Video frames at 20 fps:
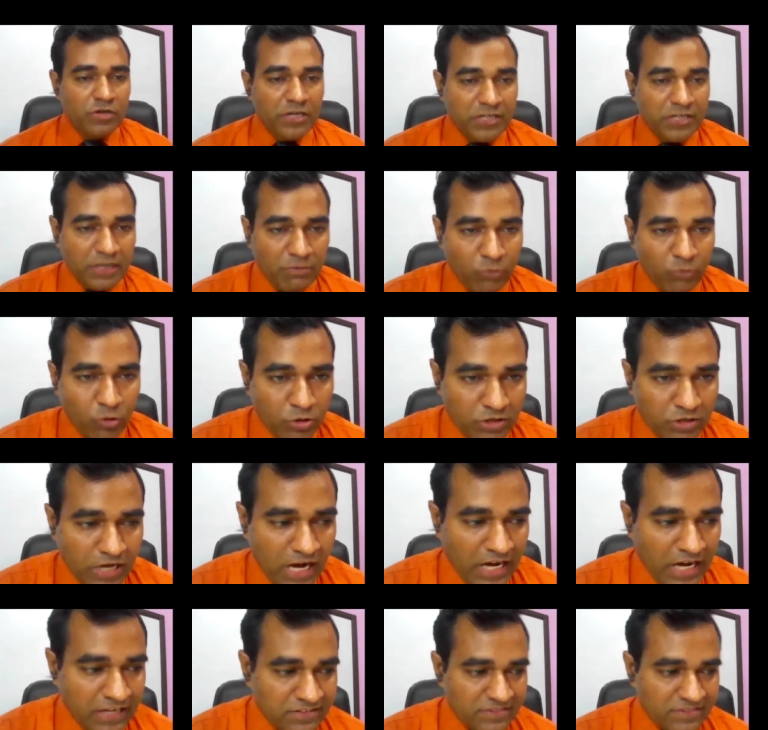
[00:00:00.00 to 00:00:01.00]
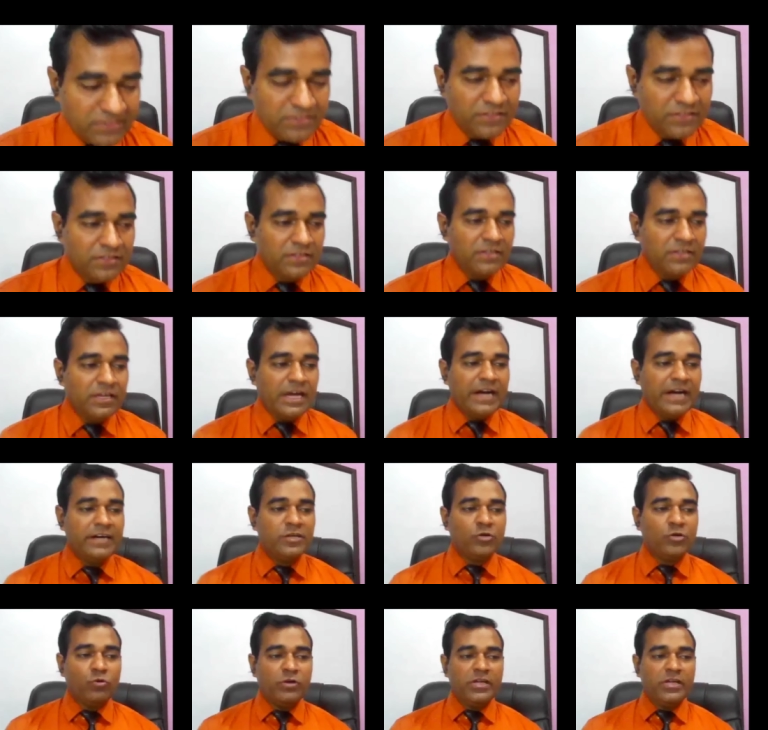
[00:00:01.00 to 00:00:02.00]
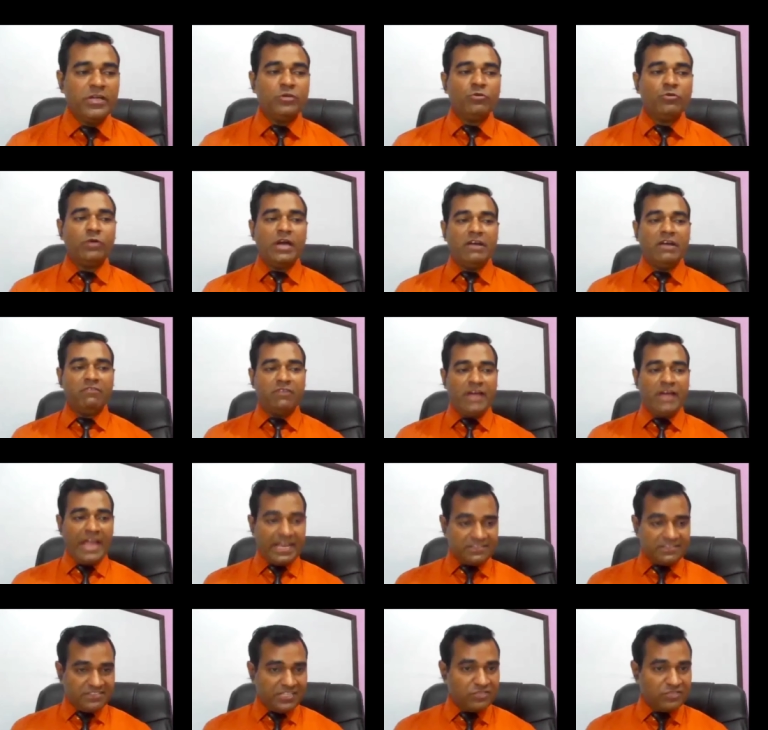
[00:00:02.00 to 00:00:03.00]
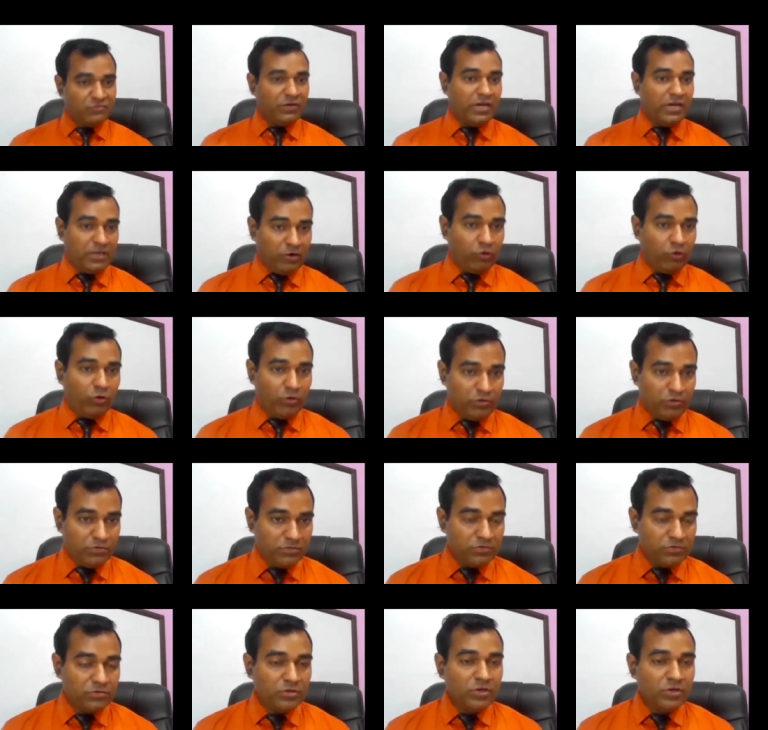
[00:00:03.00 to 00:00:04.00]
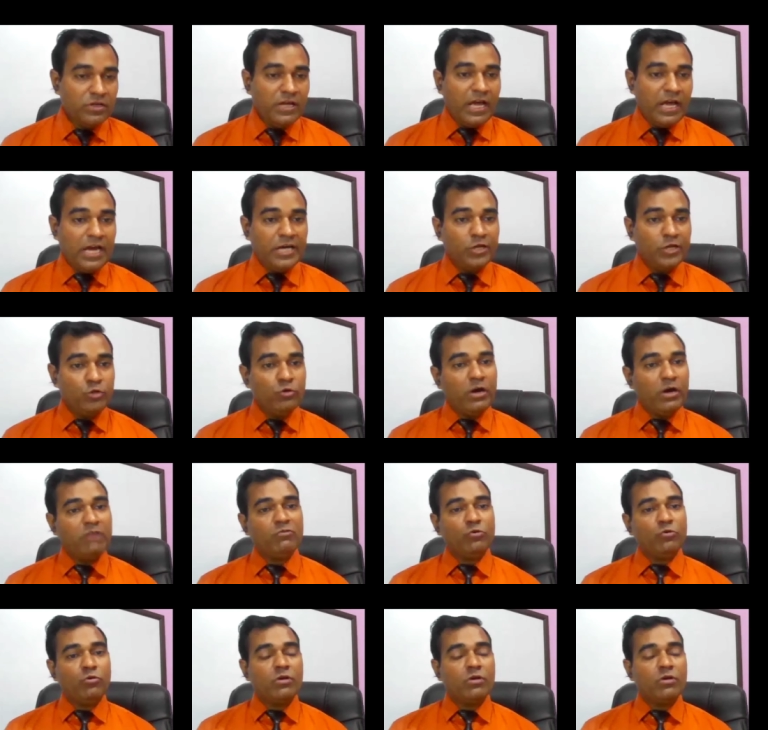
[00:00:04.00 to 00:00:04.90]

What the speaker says: little more task, and today you have an excess workload and you have to